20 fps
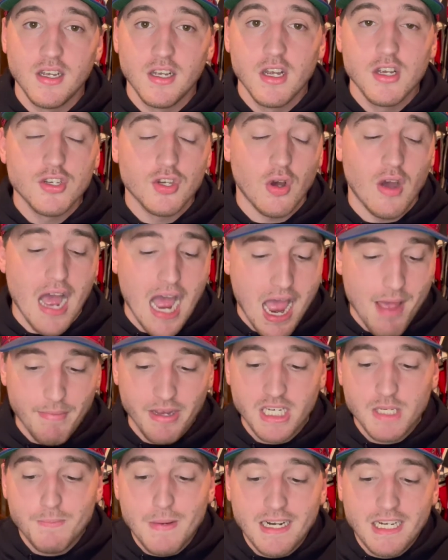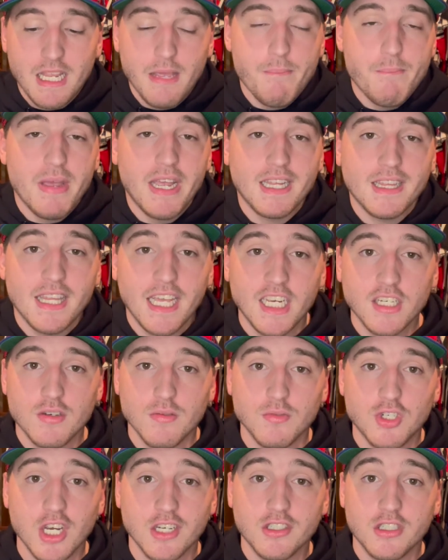So I'm expecting big things from
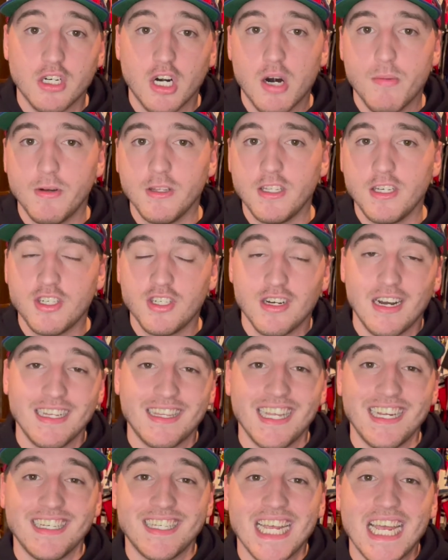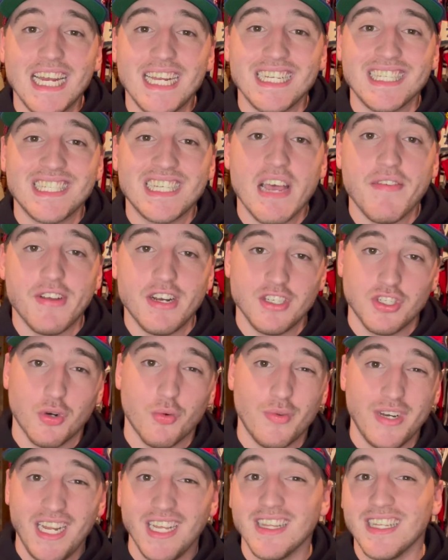Justin Herbert this year. I think 10-7 is a
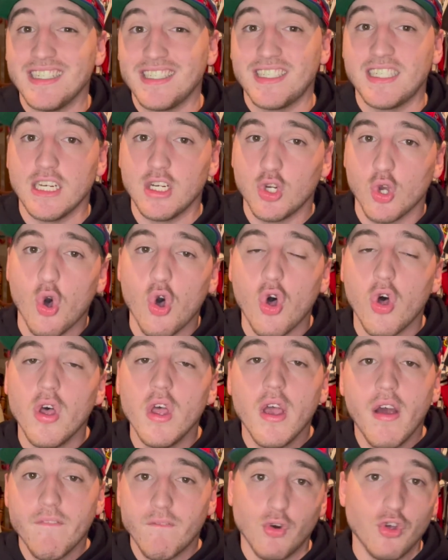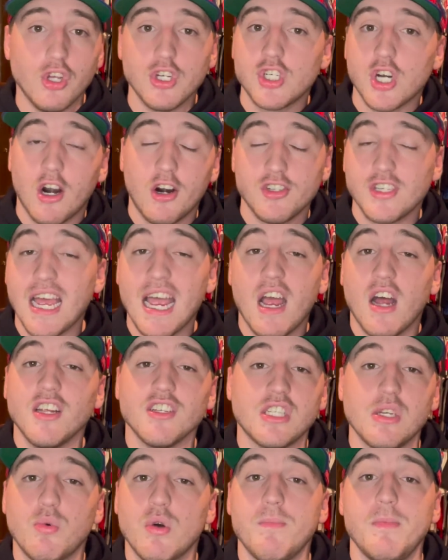realistic goal for the Chargers. I
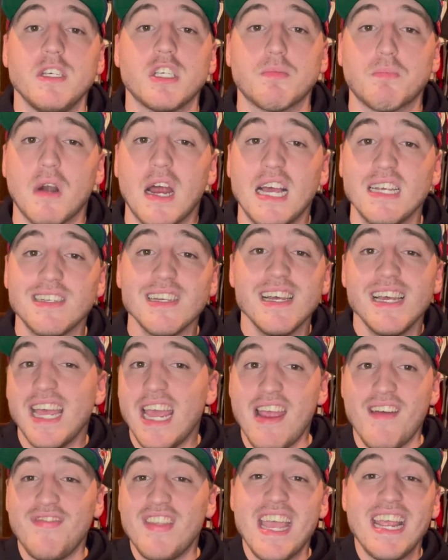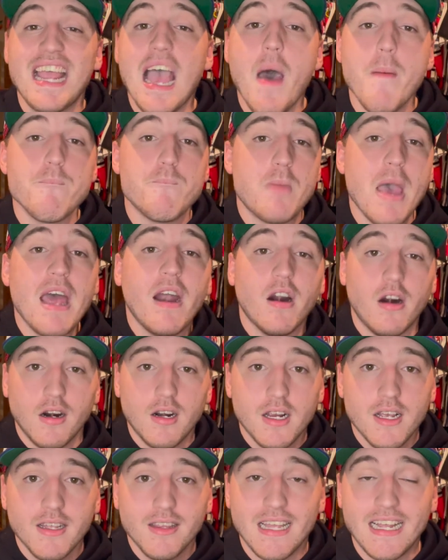honestly wouldn't be surprised if they got better
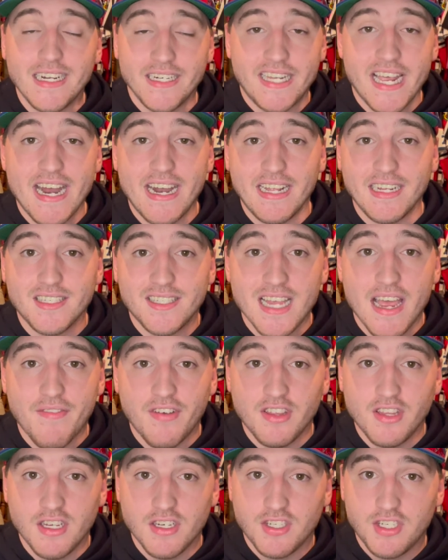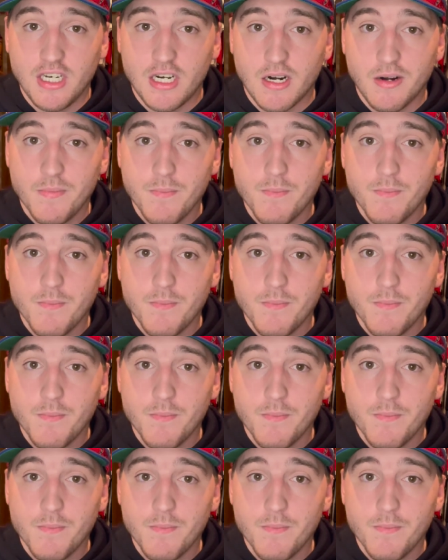than 10-7 this year.